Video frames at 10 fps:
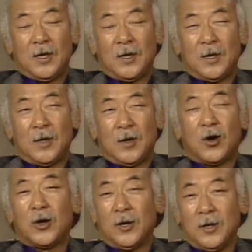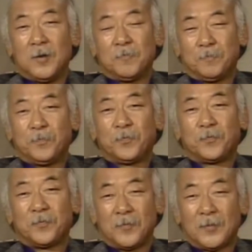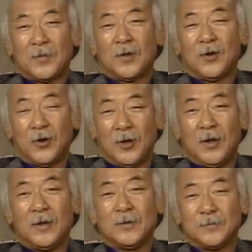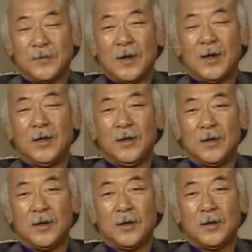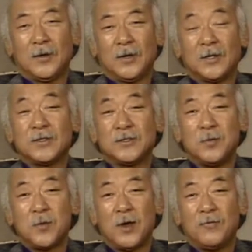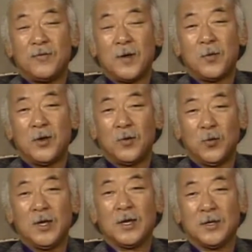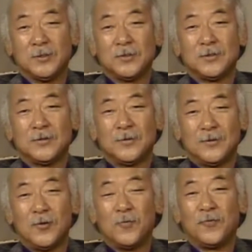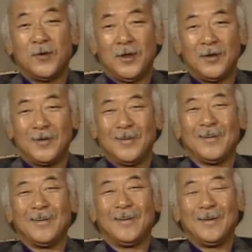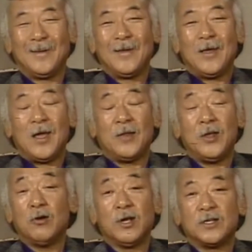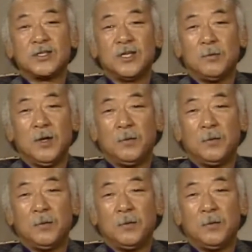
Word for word: Uh, hardly. Hardly. I uh, get to see my family on weekends. Hopefully. That's all. And they don't get to see me